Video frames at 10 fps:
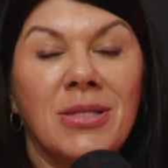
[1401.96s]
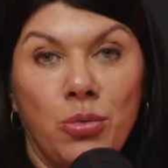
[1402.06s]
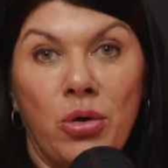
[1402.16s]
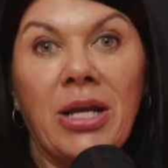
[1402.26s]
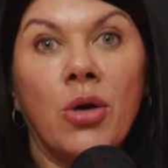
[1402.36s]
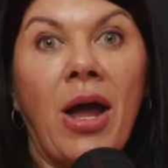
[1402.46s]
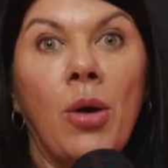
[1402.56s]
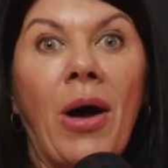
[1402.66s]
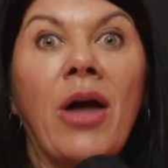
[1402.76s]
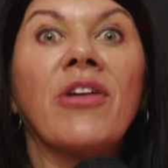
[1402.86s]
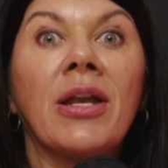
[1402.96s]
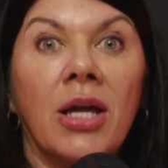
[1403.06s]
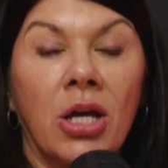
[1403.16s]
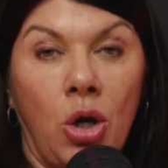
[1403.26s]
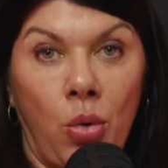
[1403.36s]
it's a really great way of
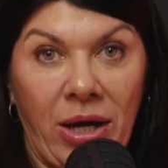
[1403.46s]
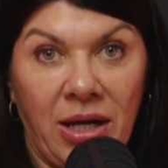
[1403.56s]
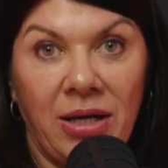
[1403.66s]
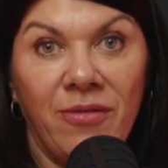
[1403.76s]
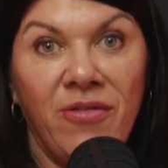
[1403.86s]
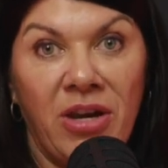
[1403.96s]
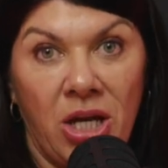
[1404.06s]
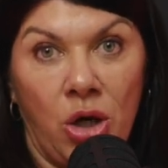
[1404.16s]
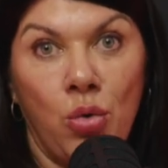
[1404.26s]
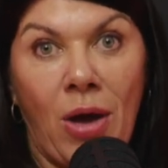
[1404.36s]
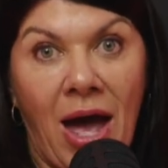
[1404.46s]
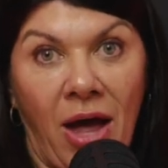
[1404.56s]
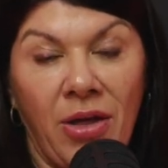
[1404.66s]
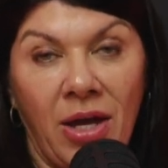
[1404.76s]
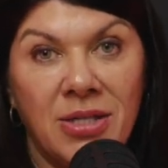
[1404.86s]
getting a quick video
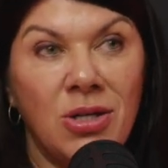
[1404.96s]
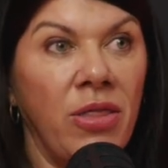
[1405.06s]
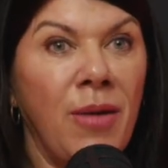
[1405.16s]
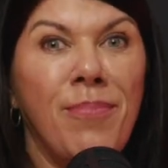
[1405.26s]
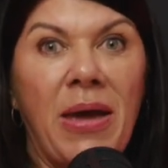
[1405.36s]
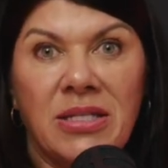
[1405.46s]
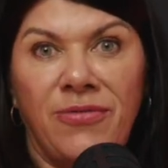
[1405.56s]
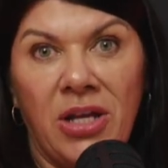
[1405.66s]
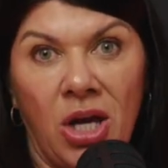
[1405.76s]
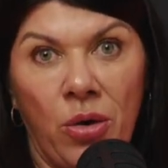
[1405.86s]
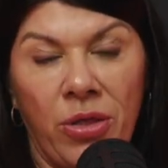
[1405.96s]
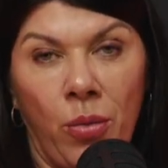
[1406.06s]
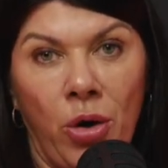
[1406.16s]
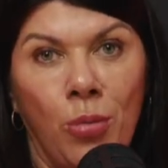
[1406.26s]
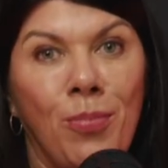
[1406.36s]
out there. It's not the best video in the
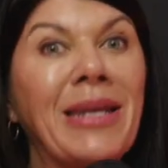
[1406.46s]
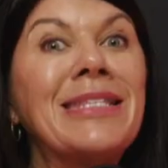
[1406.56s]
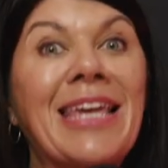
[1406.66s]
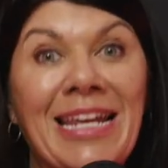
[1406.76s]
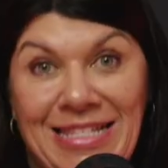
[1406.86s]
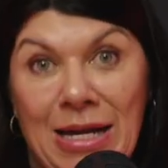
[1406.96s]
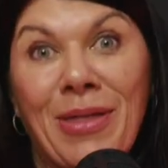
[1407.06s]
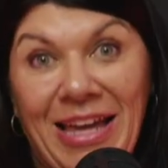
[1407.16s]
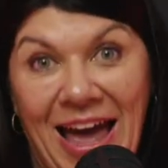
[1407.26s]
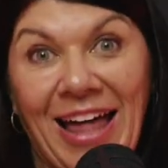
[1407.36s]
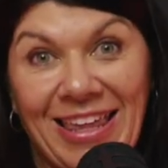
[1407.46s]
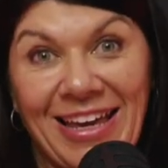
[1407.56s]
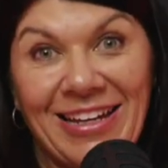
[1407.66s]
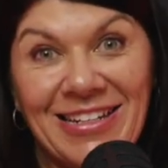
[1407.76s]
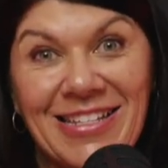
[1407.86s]
world, but it's getting something out
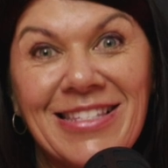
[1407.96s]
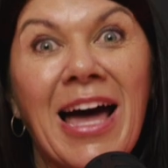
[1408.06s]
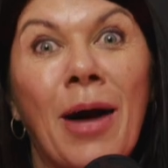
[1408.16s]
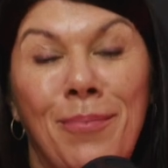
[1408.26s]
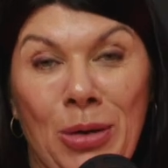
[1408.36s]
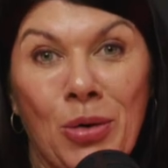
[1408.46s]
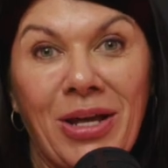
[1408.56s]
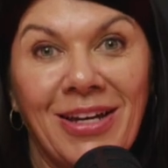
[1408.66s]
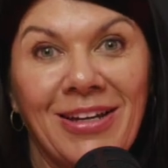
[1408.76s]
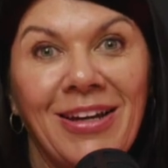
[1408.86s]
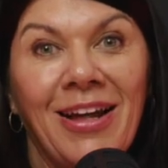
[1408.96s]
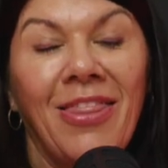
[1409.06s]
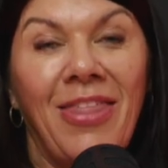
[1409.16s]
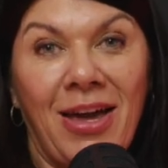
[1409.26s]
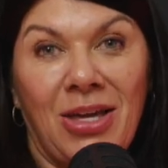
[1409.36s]
there to start building
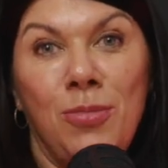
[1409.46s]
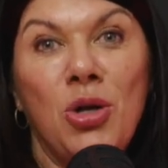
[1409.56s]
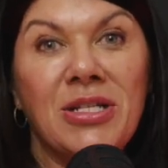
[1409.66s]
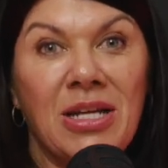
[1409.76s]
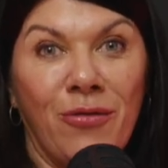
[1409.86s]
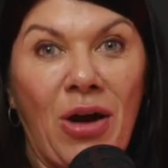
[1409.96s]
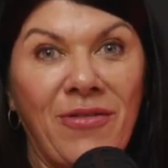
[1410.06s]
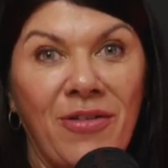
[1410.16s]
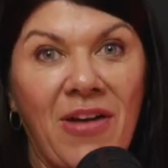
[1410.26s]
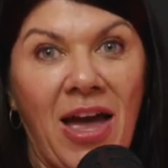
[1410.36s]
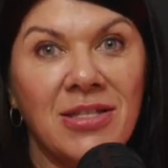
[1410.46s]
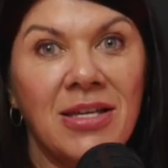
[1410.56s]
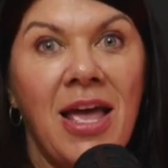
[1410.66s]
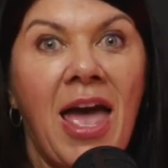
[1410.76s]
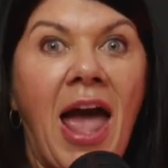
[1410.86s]
that community of raving fans.
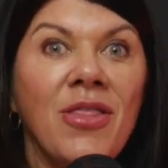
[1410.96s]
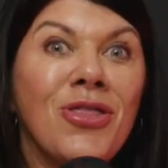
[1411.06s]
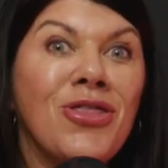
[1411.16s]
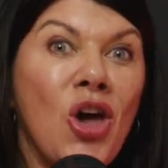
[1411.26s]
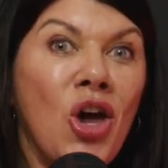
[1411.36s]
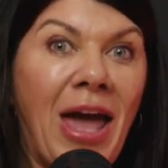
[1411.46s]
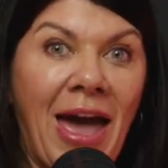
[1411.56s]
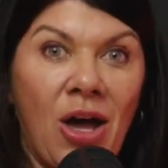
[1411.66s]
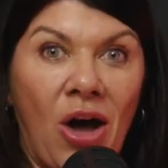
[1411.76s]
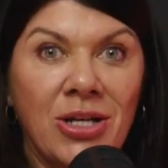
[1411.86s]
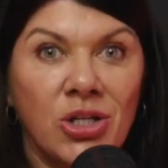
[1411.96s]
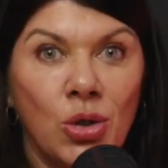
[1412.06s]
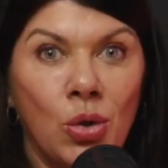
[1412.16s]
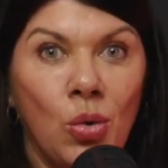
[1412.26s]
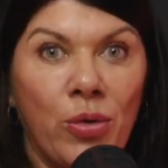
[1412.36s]
And the third AI
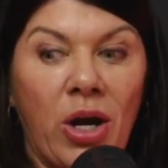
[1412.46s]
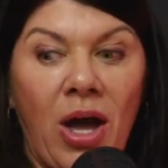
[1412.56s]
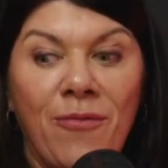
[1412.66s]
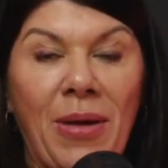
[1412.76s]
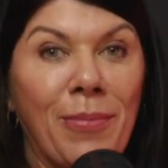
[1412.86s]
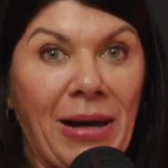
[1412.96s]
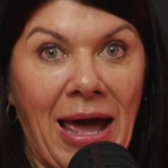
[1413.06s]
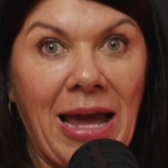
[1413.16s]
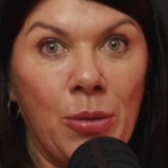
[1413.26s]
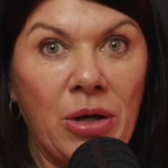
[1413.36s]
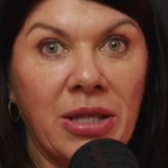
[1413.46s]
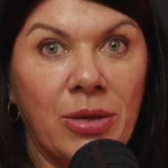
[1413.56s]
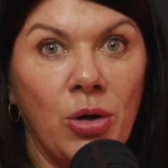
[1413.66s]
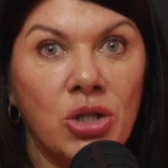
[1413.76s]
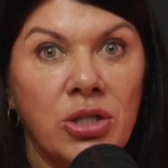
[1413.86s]
tool that I've been playing
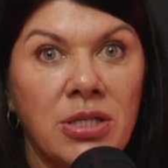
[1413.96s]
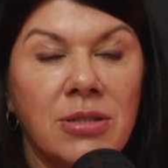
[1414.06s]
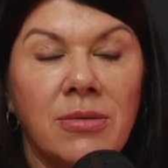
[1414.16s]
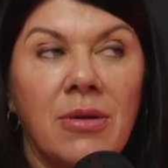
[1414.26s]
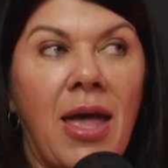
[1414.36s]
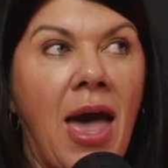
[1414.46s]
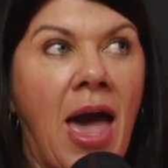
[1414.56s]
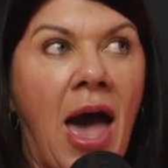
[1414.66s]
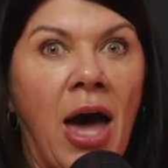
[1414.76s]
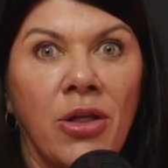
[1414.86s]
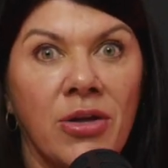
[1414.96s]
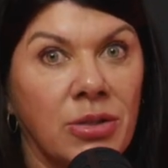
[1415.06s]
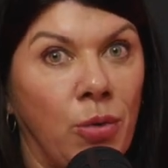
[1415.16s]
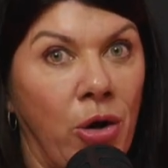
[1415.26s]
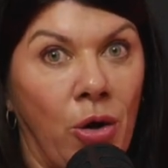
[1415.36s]
with, which is out of
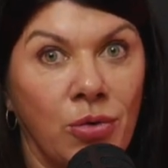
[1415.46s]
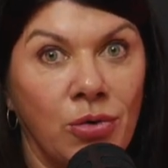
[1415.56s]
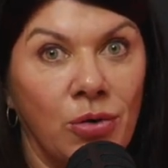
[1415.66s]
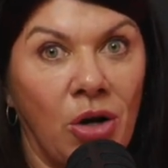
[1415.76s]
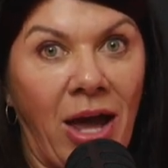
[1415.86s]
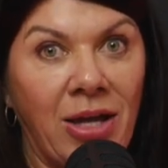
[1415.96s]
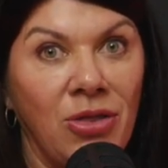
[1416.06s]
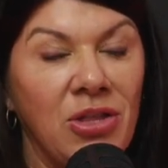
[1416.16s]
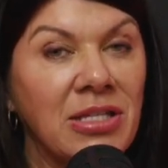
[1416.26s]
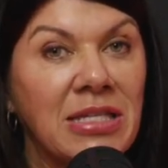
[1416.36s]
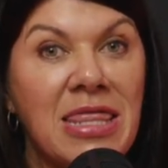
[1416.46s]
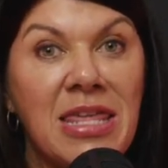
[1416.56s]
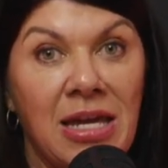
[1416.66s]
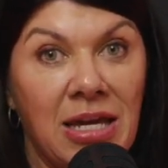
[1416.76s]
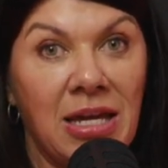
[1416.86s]
this world, like this
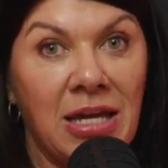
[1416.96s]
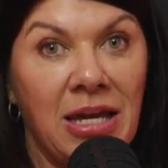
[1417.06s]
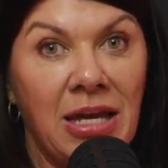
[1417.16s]
thing